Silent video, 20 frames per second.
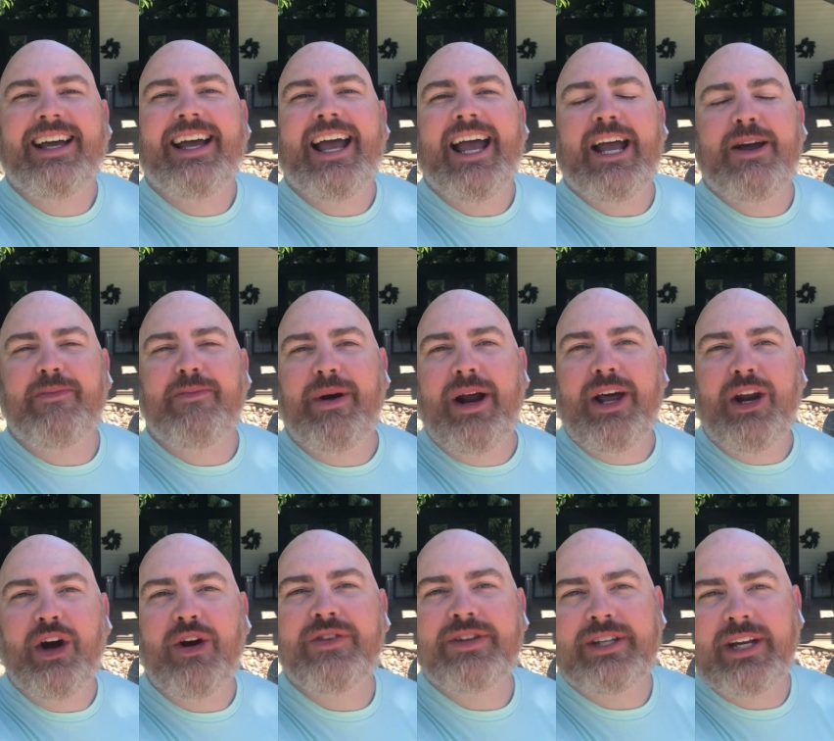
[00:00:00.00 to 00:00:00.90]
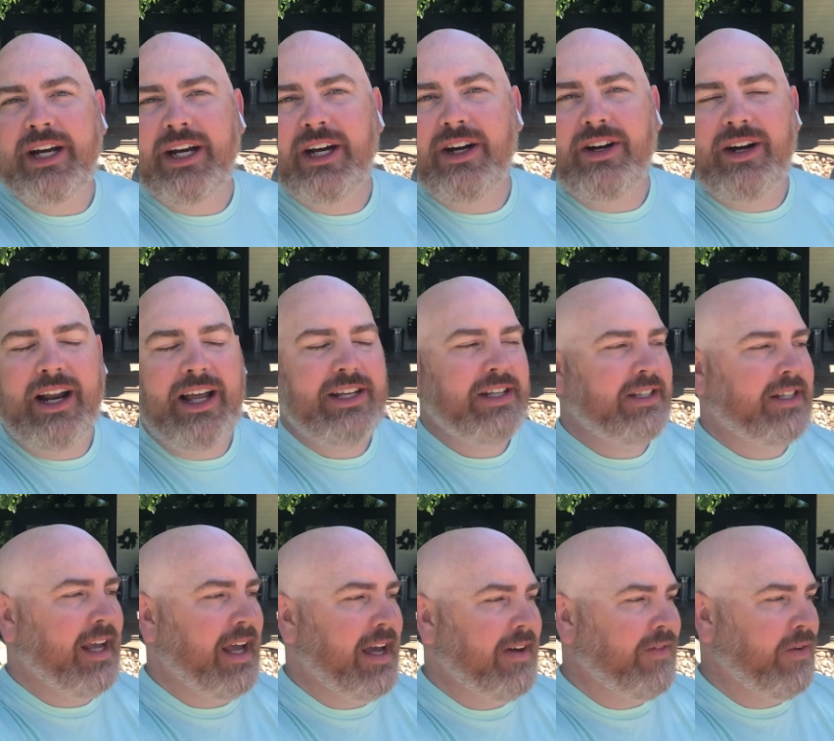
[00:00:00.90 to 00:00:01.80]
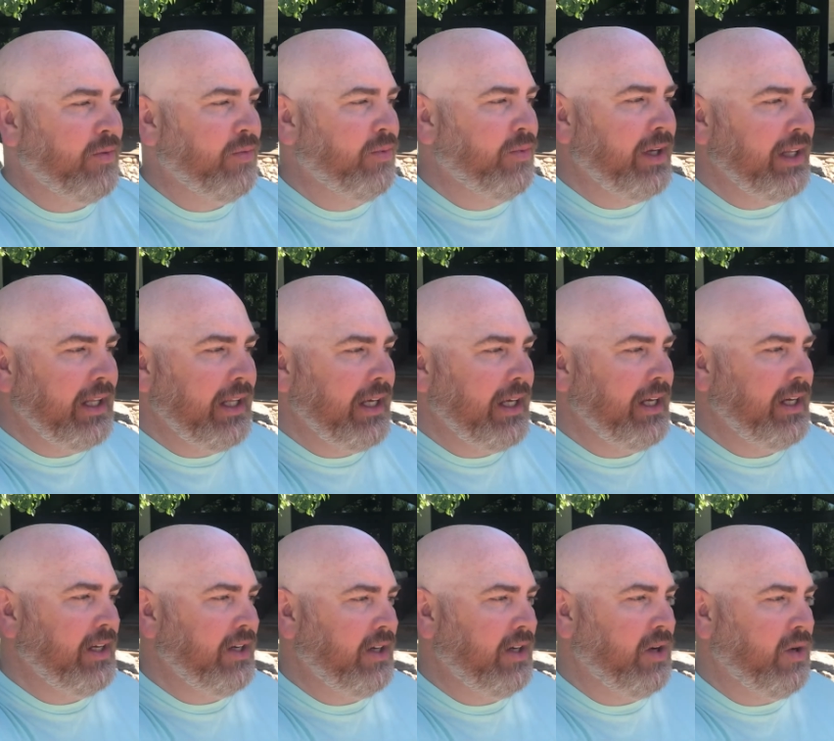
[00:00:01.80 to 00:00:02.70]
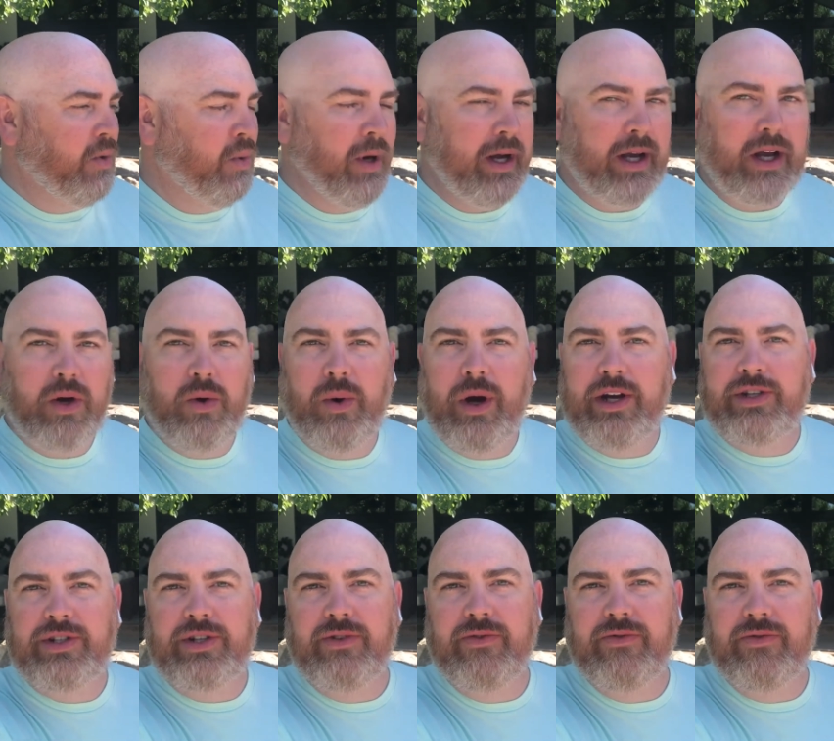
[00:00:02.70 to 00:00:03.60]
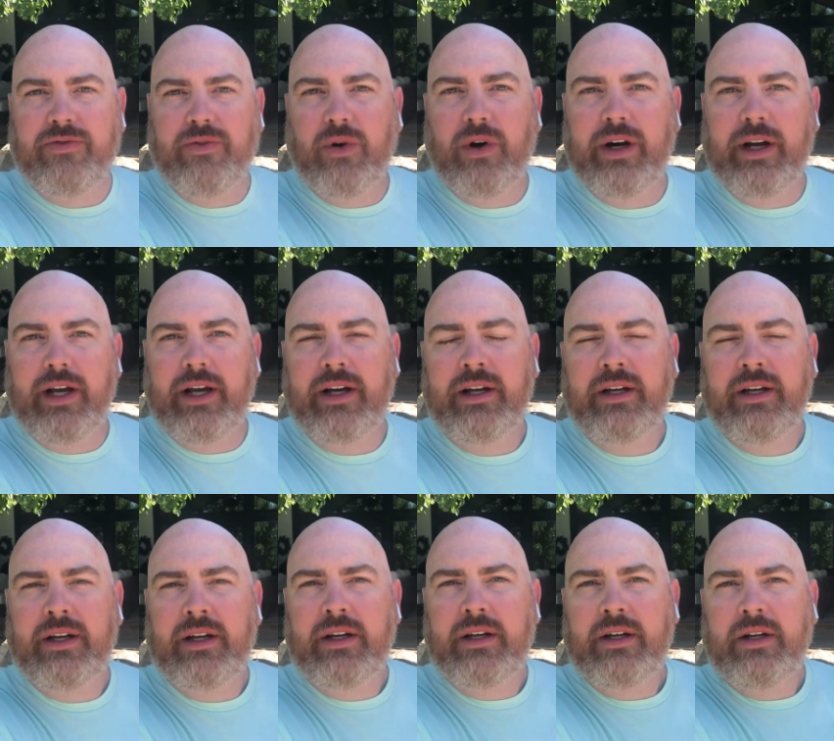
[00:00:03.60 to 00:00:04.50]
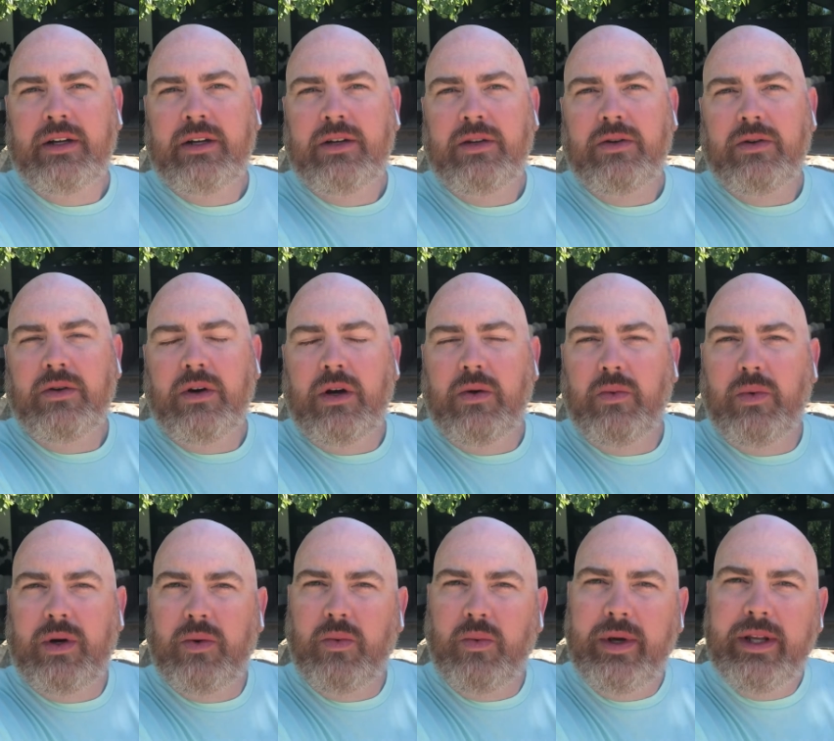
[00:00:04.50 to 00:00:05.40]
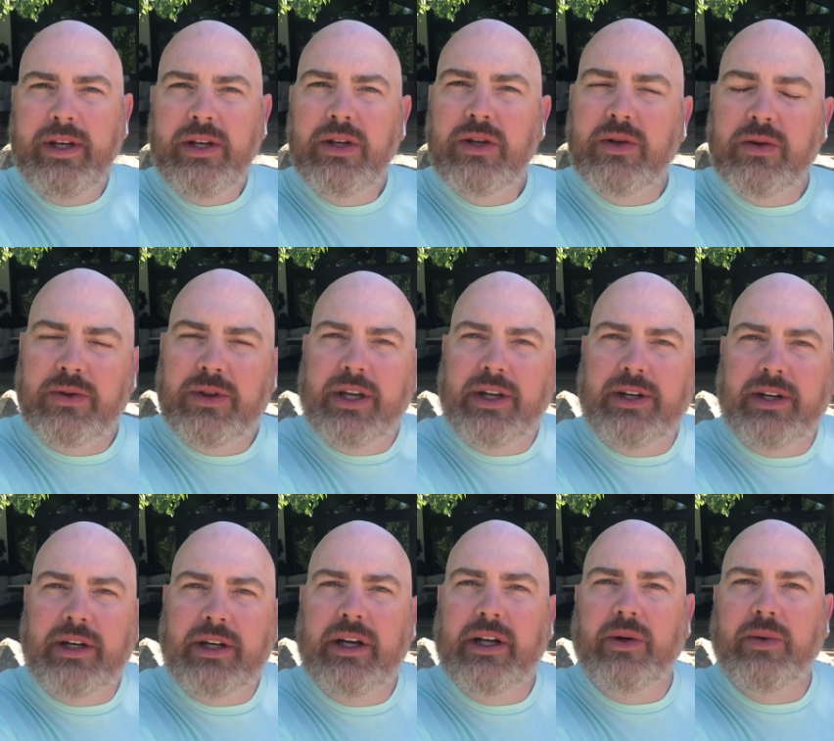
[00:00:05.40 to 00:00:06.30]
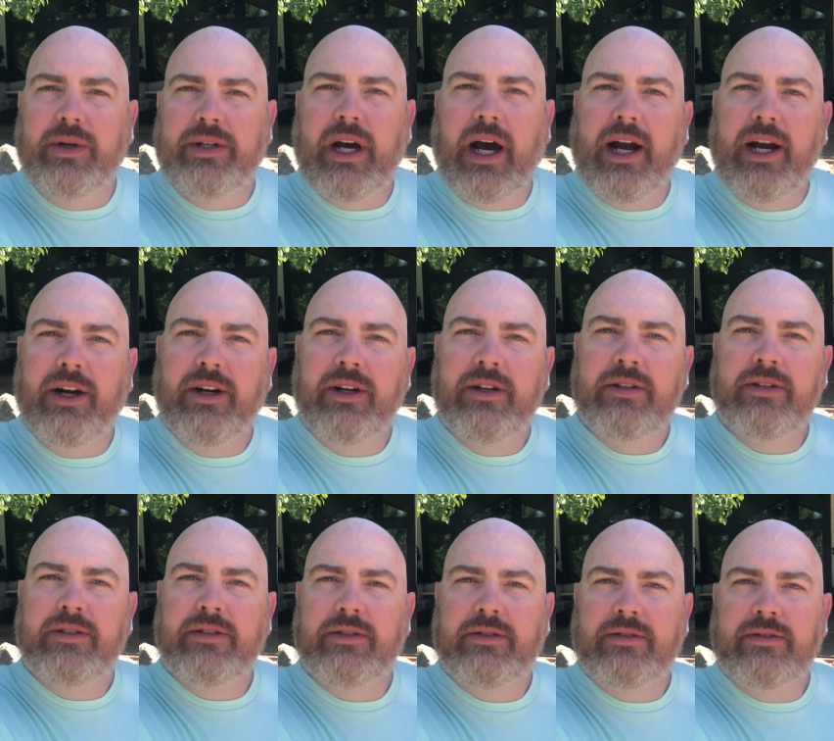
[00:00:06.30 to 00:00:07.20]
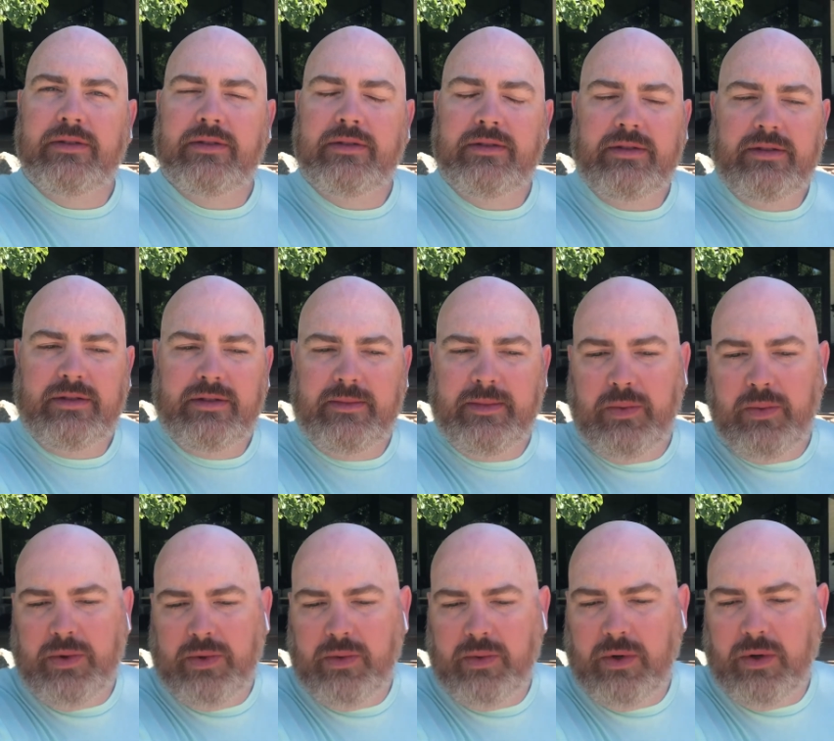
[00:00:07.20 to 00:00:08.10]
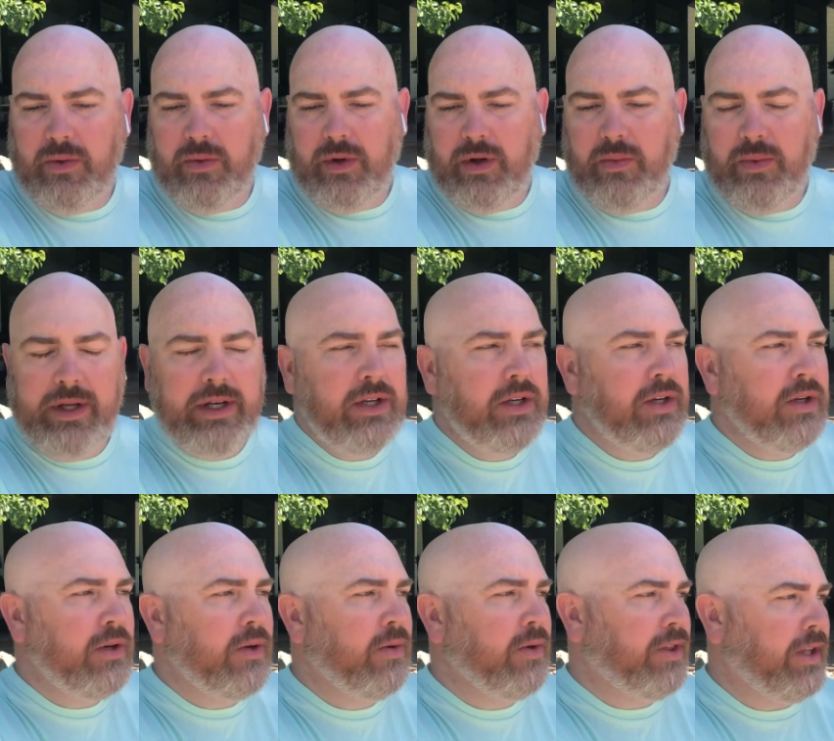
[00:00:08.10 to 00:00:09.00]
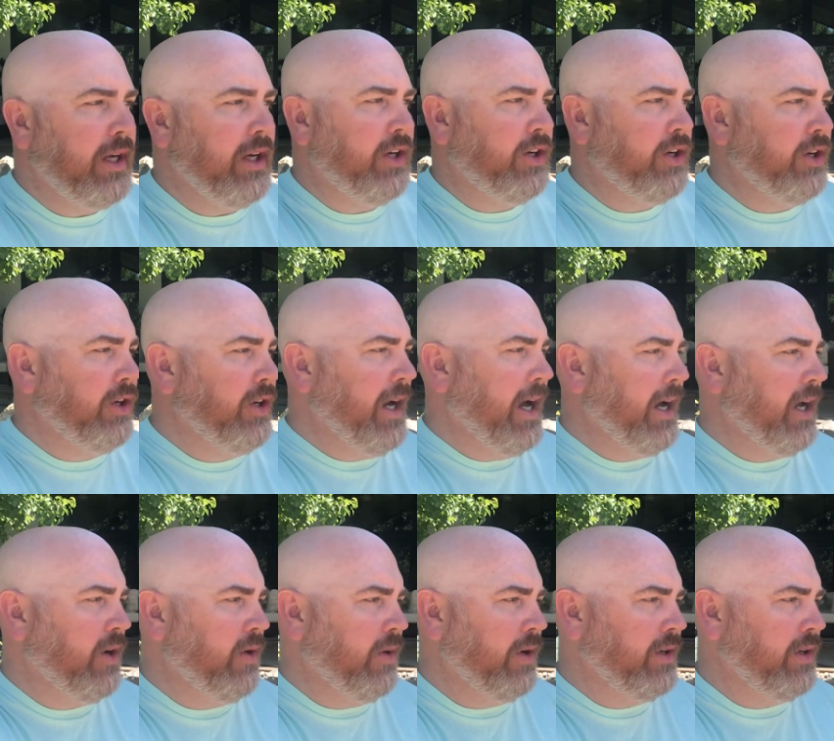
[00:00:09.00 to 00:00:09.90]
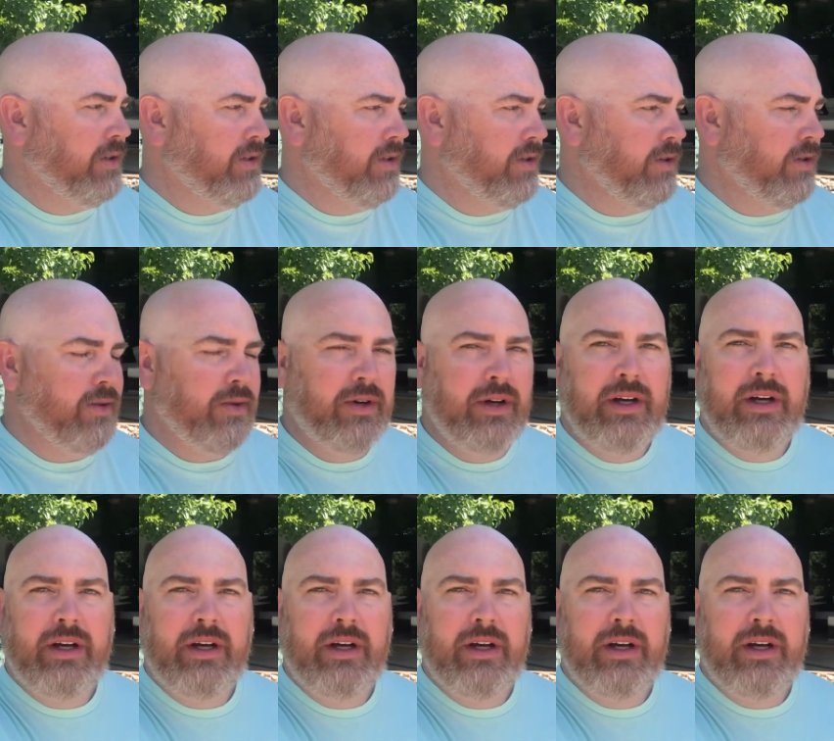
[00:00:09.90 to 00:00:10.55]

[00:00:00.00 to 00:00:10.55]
Hey, Brad Hovis here, and I just have a really quick question for you. When do you think you're going to retire? I mean, when do you think you're not going to